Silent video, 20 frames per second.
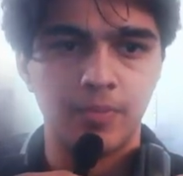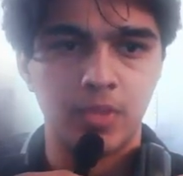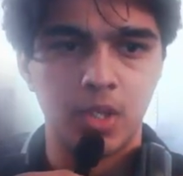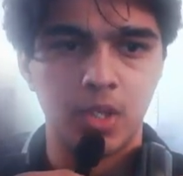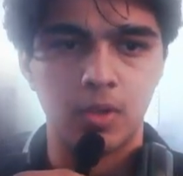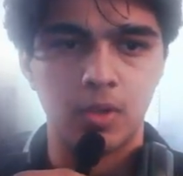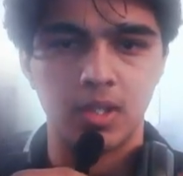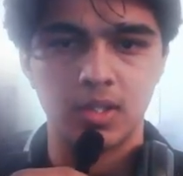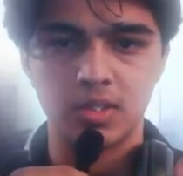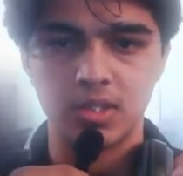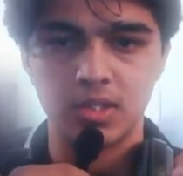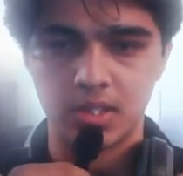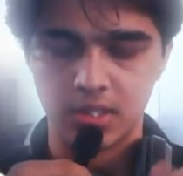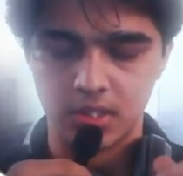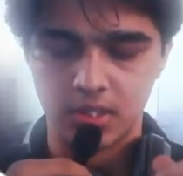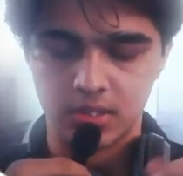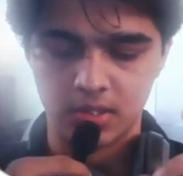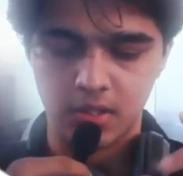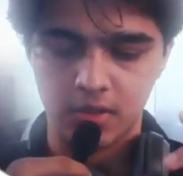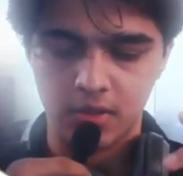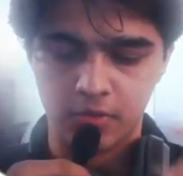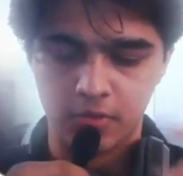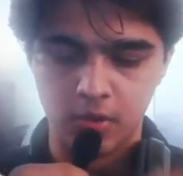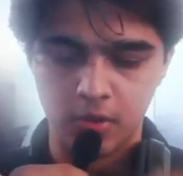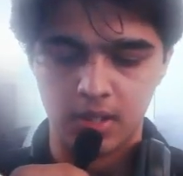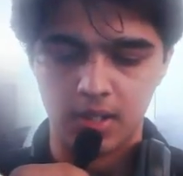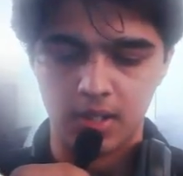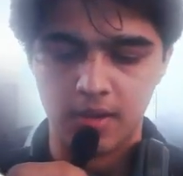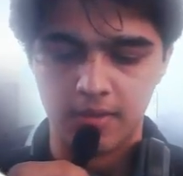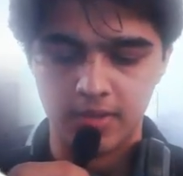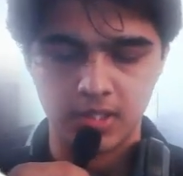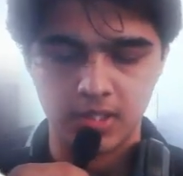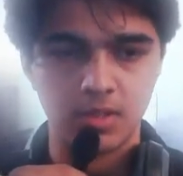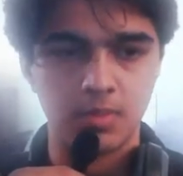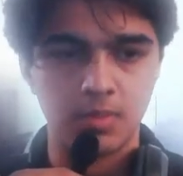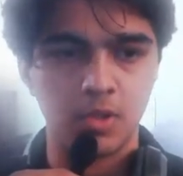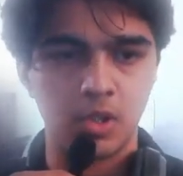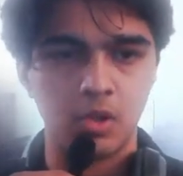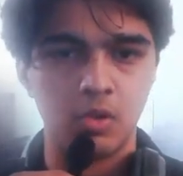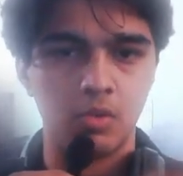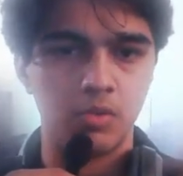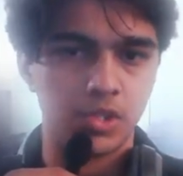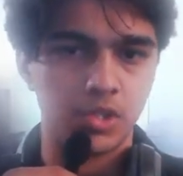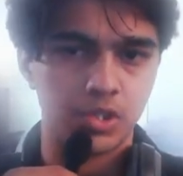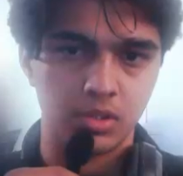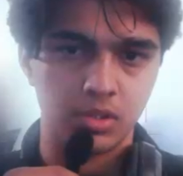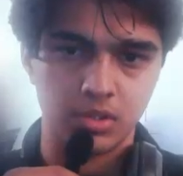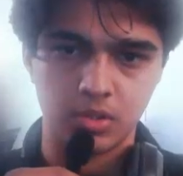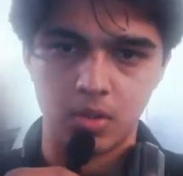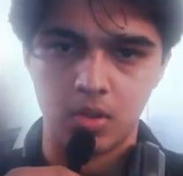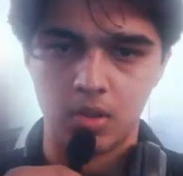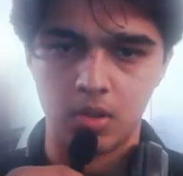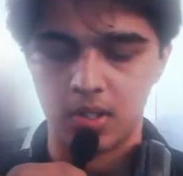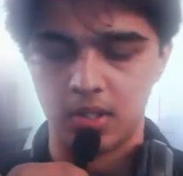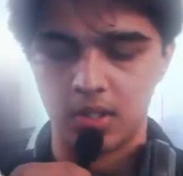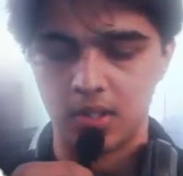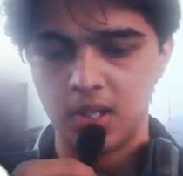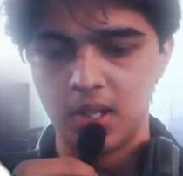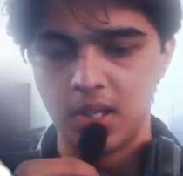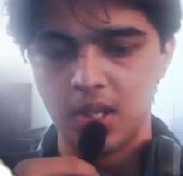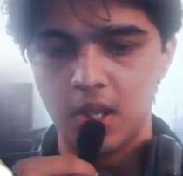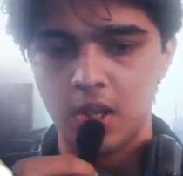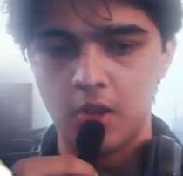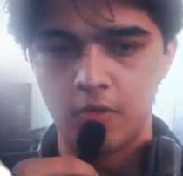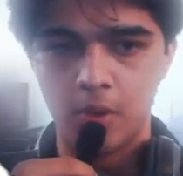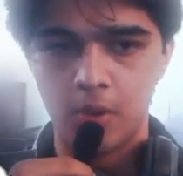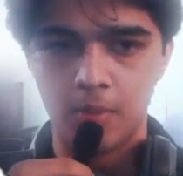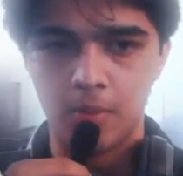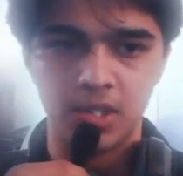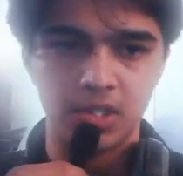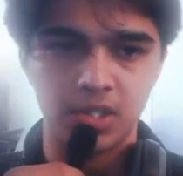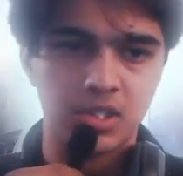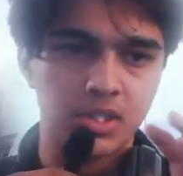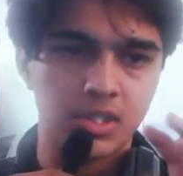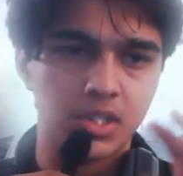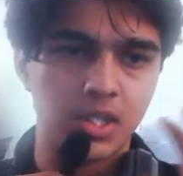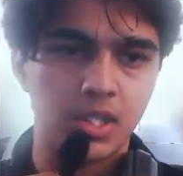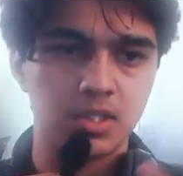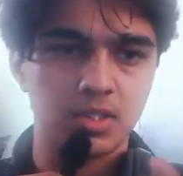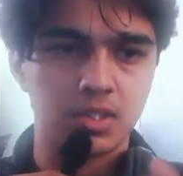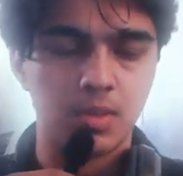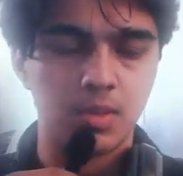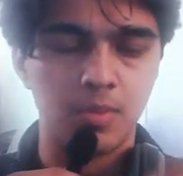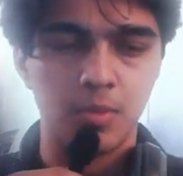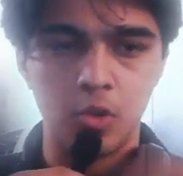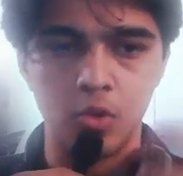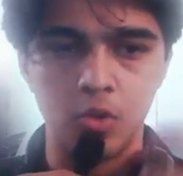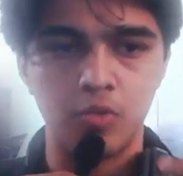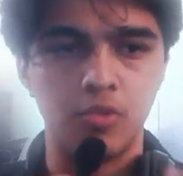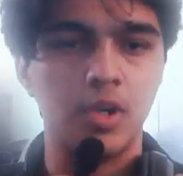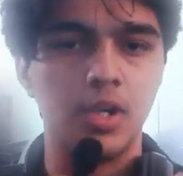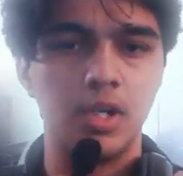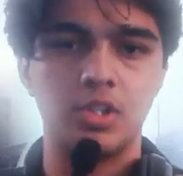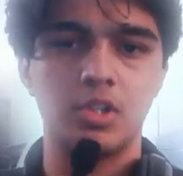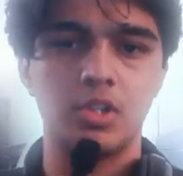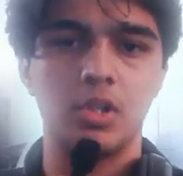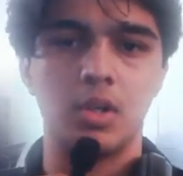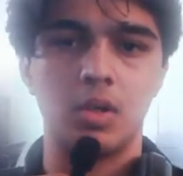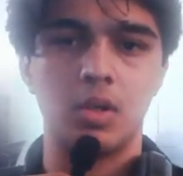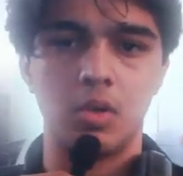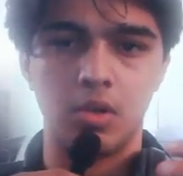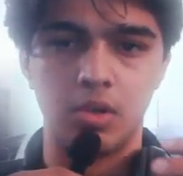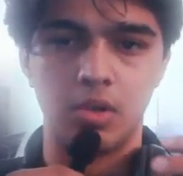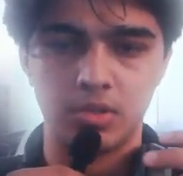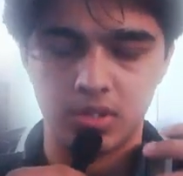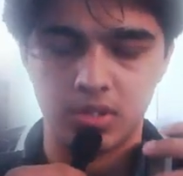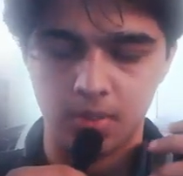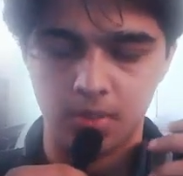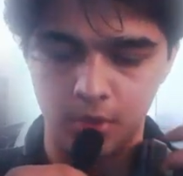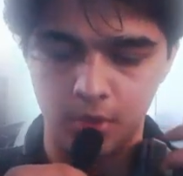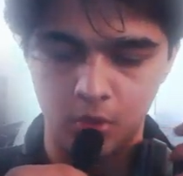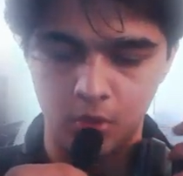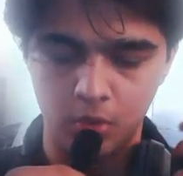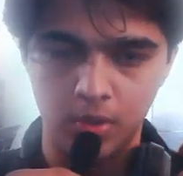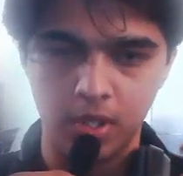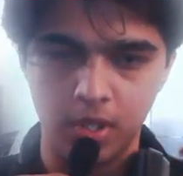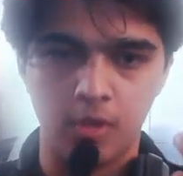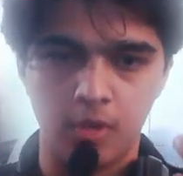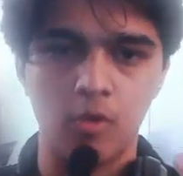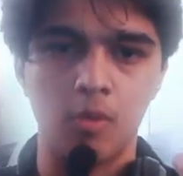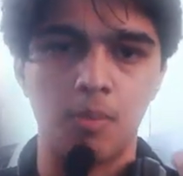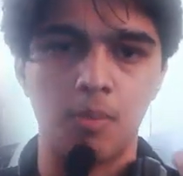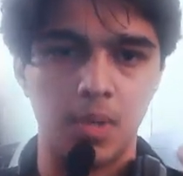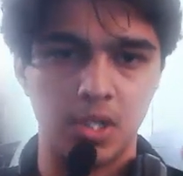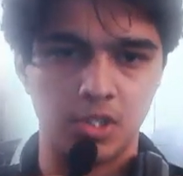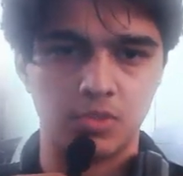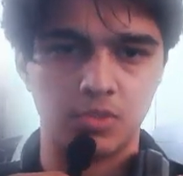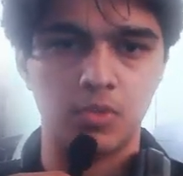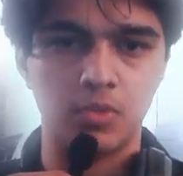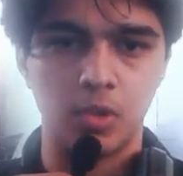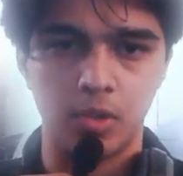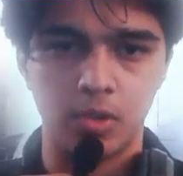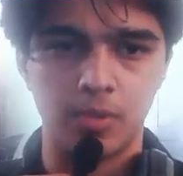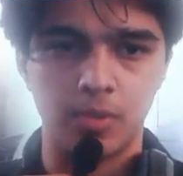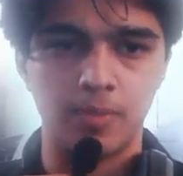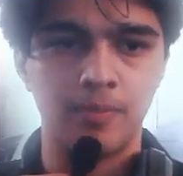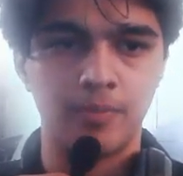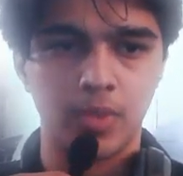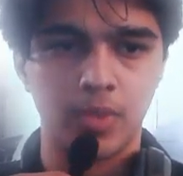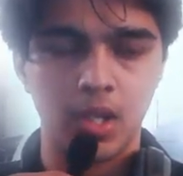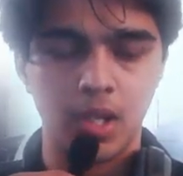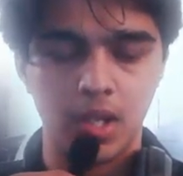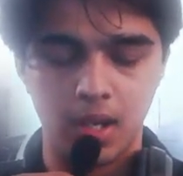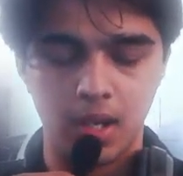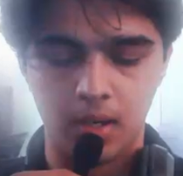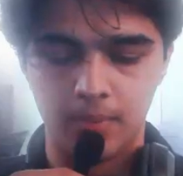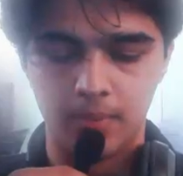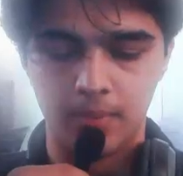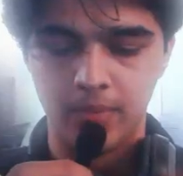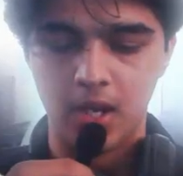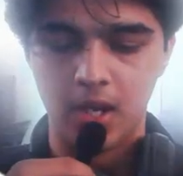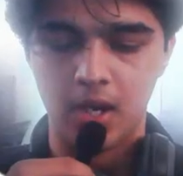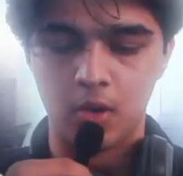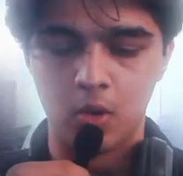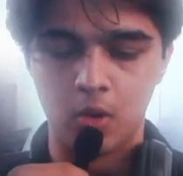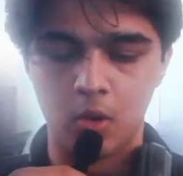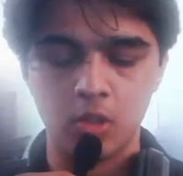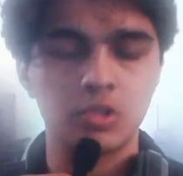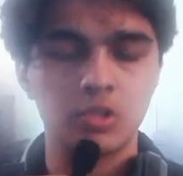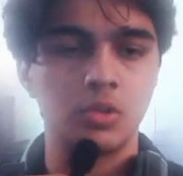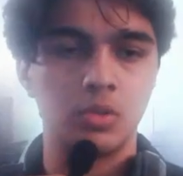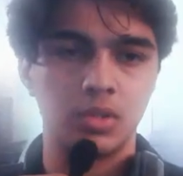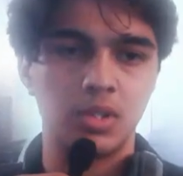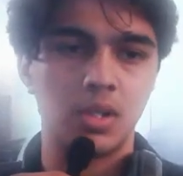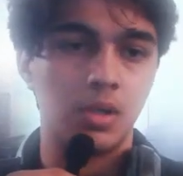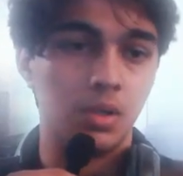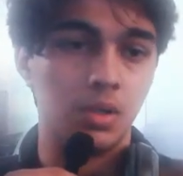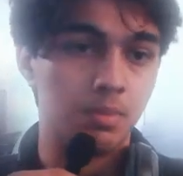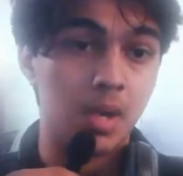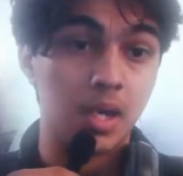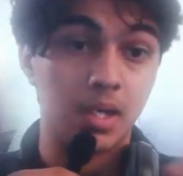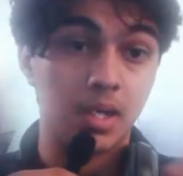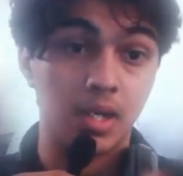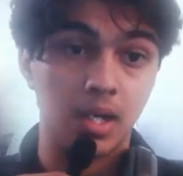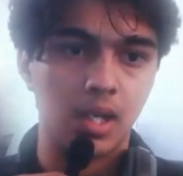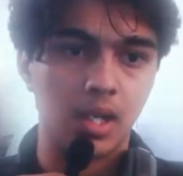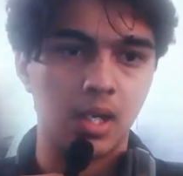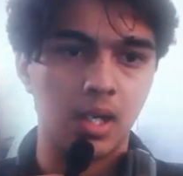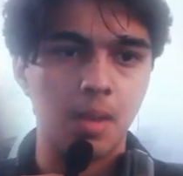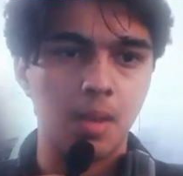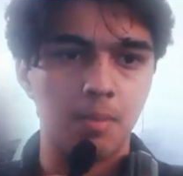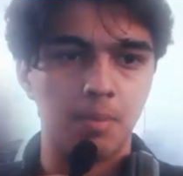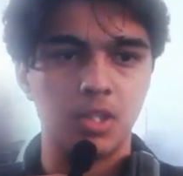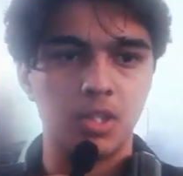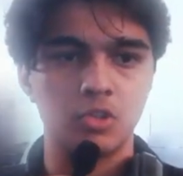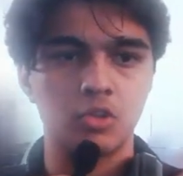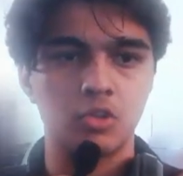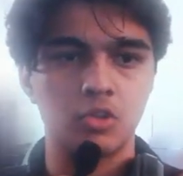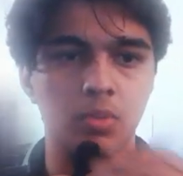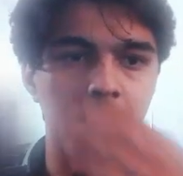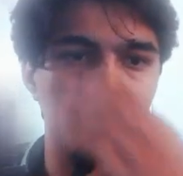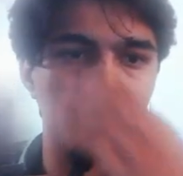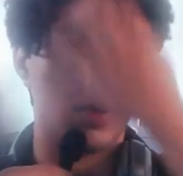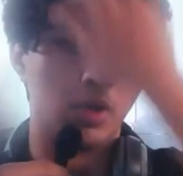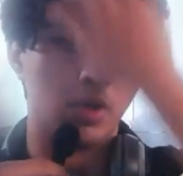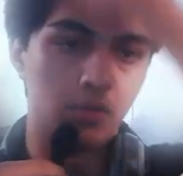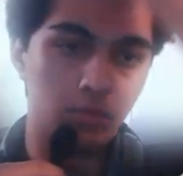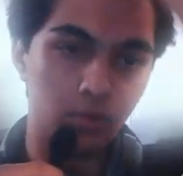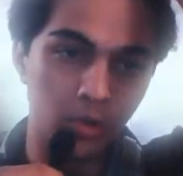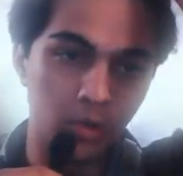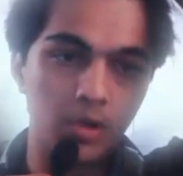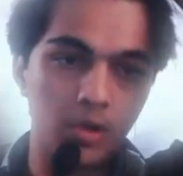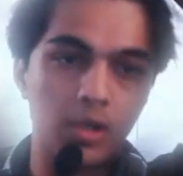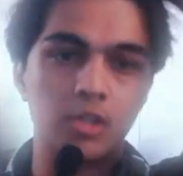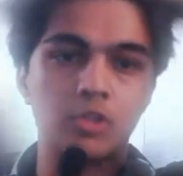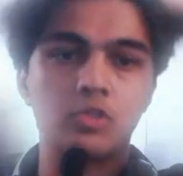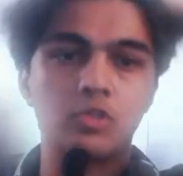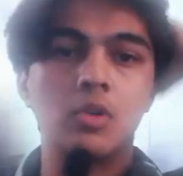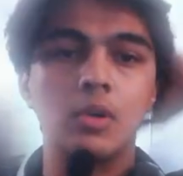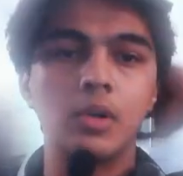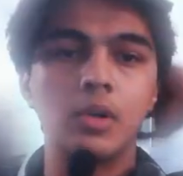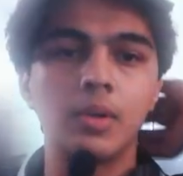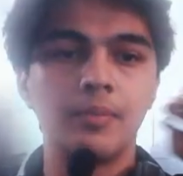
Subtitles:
Okay, such as if you are having some renovations, or if you are purchasing some new furniture or some new equipments for your, and also the marketing campaigns you've been doing for your restaurant.